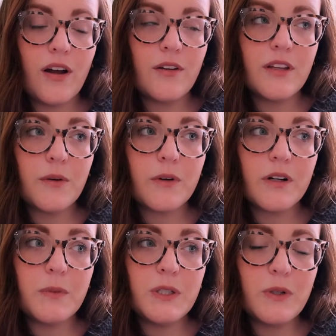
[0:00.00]
I don't think we're
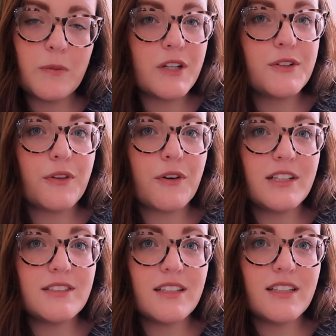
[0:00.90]
gonna be doing much for the
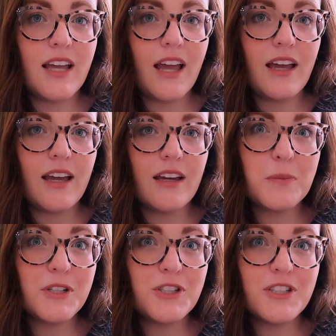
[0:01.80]
rest of the day.
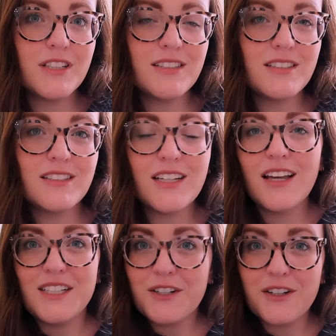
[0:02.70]
Pretty much just
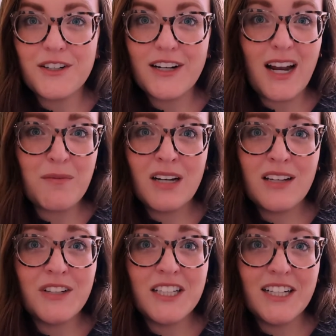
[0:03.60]
dinner, and I'm not
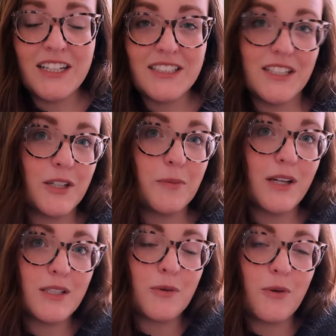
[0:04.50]
even eating dinner
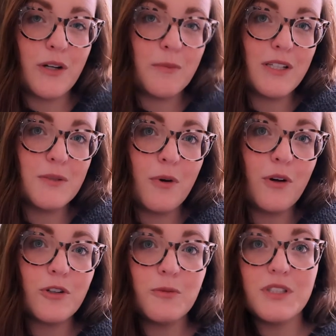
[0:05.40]
because I'm going to my
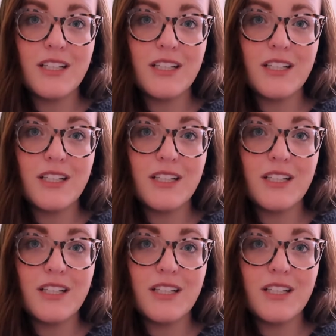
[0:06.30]
small group